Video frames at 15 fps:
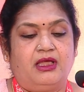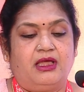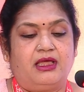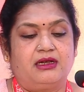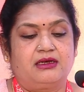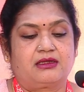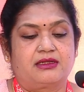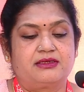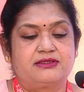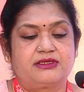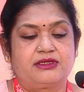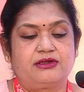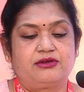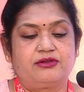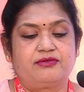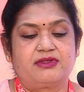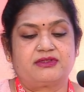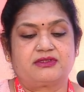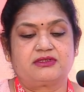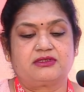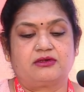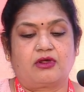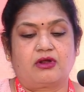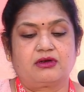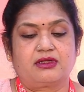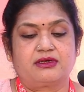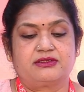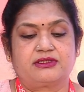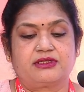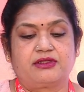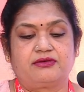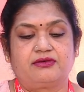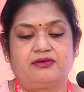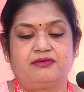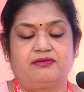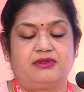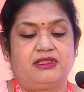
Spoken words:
And consecutive versus non-consecutive,